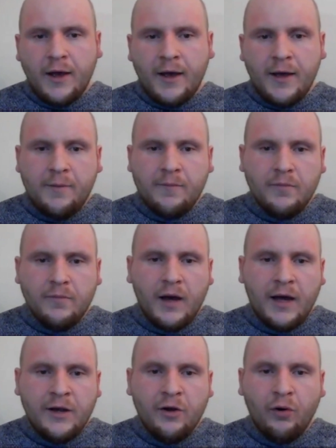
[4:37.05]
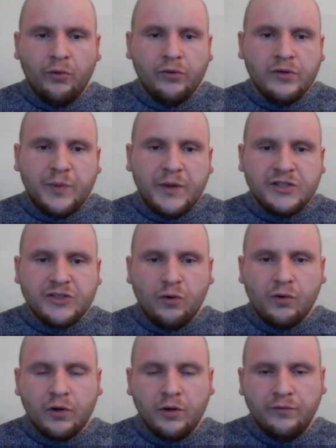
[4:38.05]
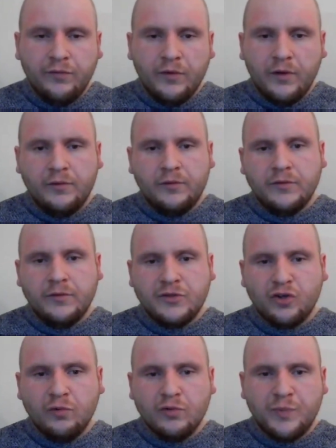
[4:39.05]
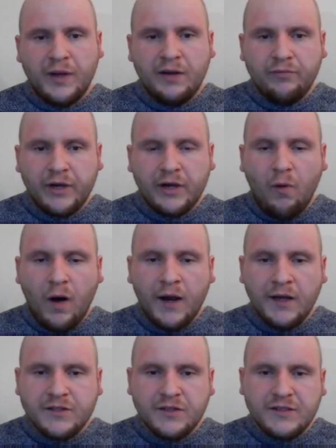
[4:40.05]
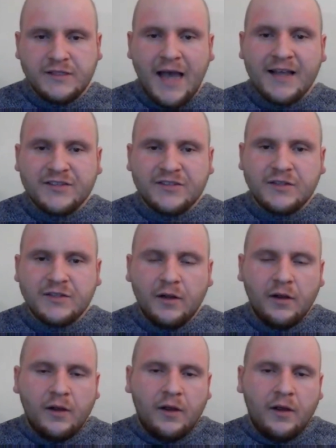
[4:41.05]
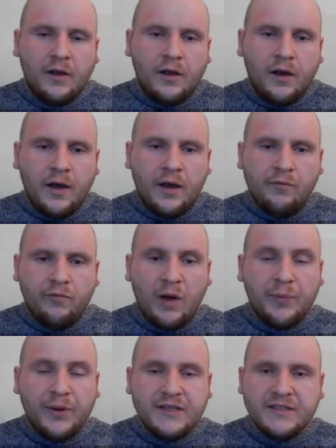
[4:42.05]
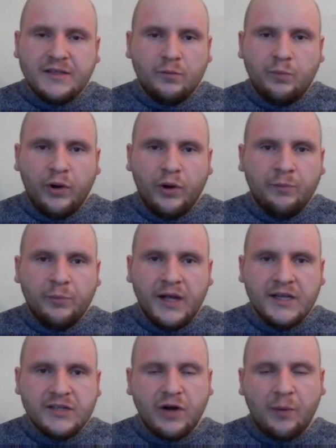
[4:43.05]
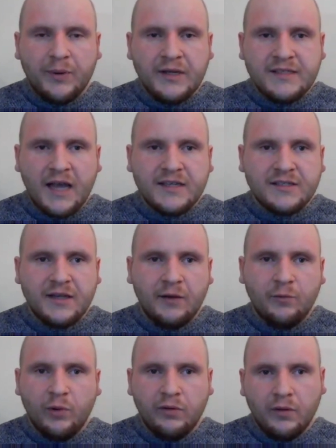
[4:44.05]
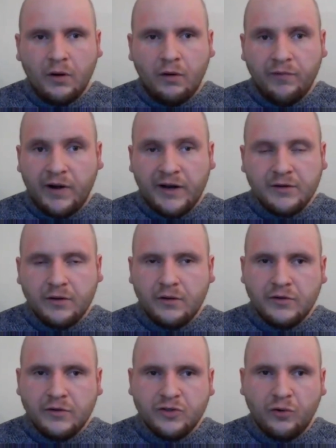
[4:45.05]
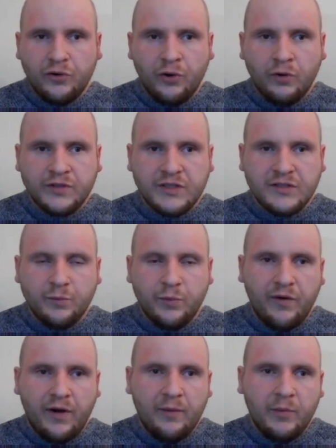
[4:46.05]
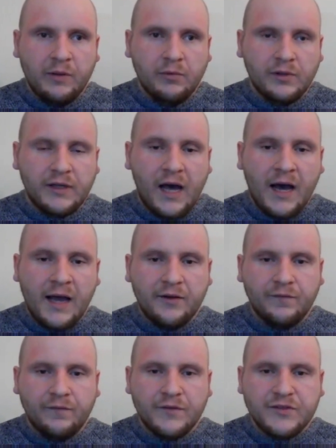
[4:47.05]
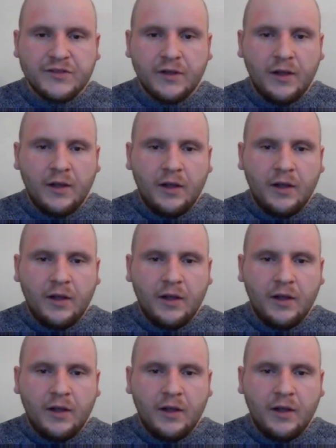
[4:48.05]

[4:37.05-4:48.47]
I know there's been talk of schools being required to test put in place rapid testing on very short notice and with very minimal guidance,